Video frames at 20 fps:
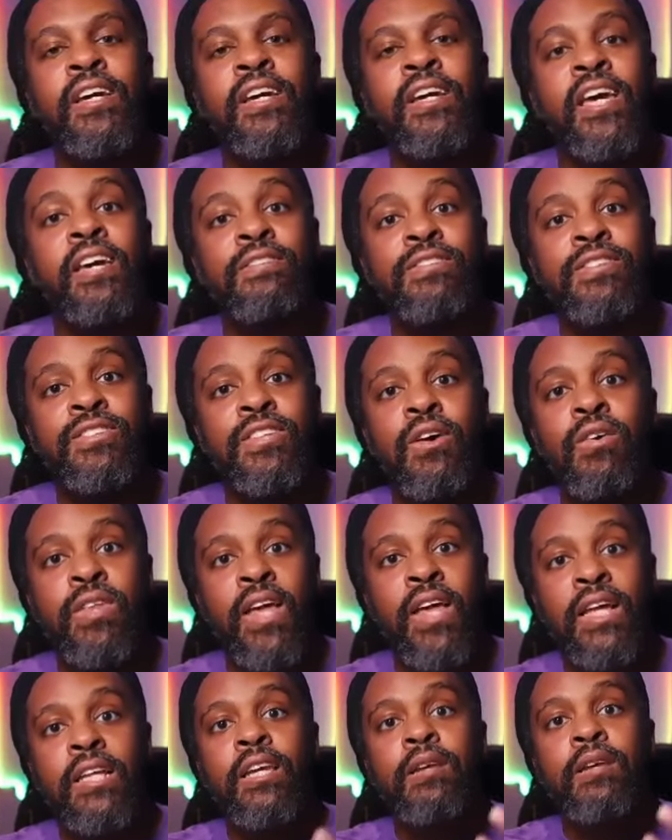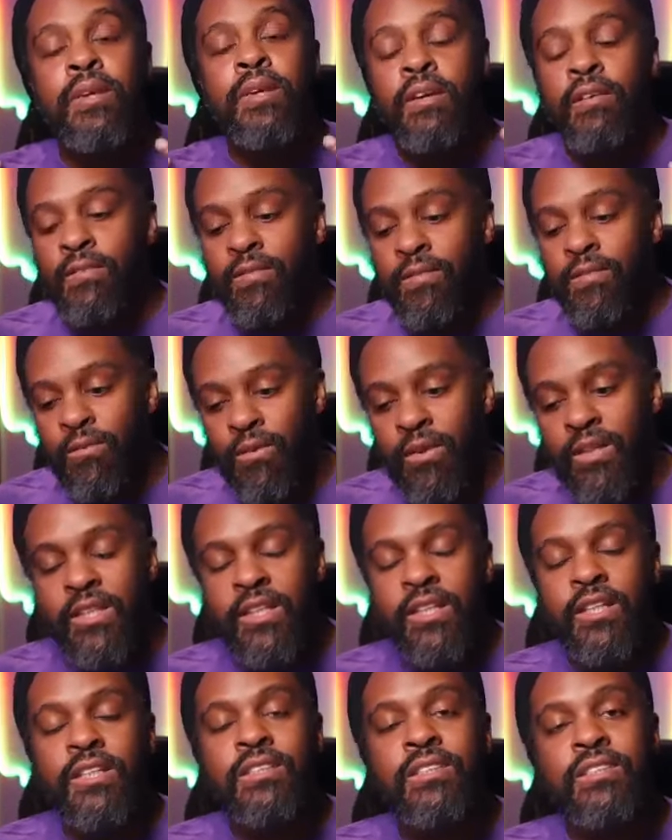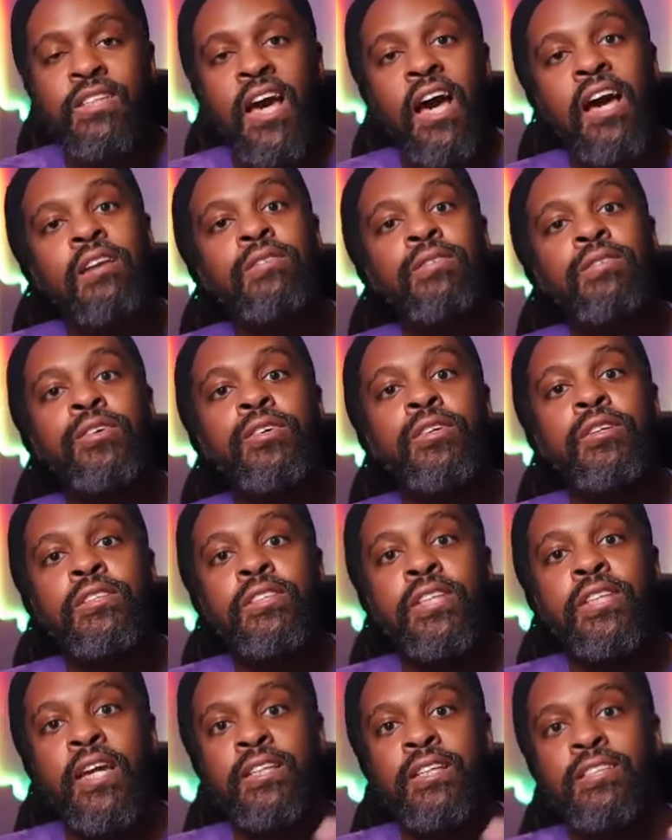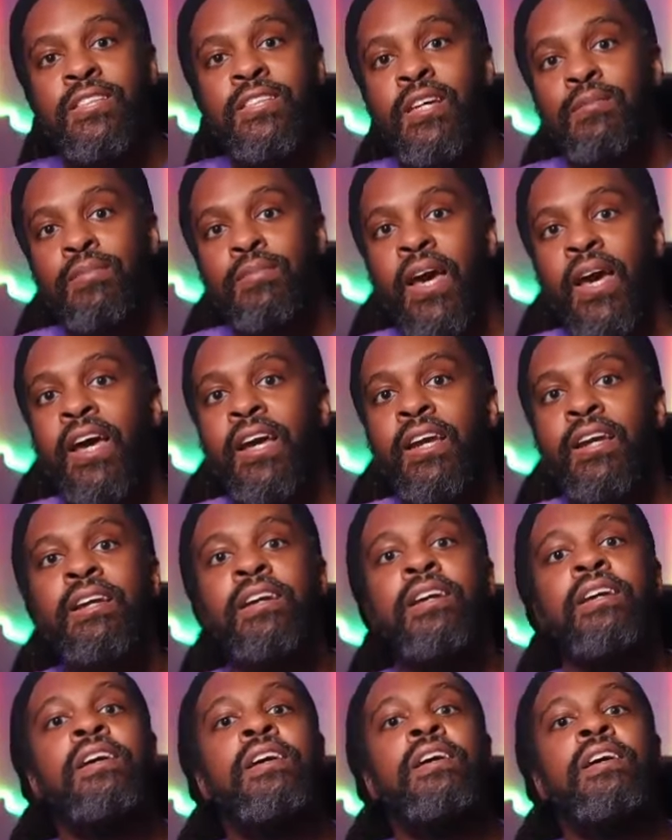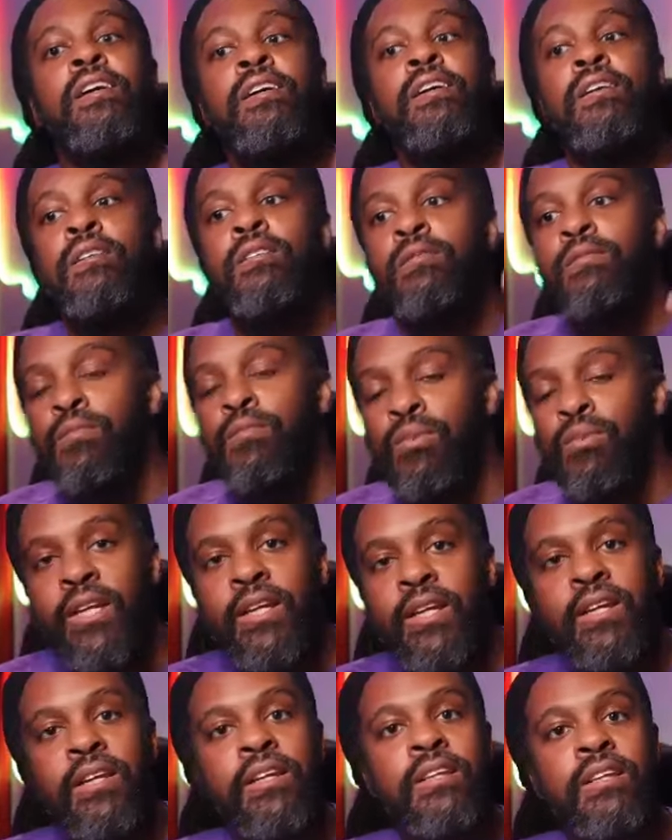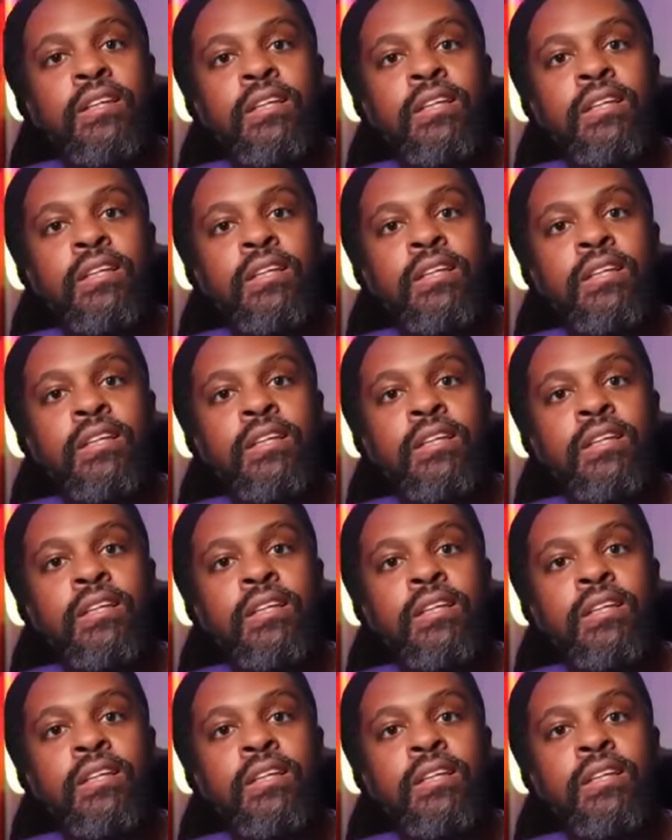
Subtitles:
If so, that can be a really good sign for you to take a step back, breathe,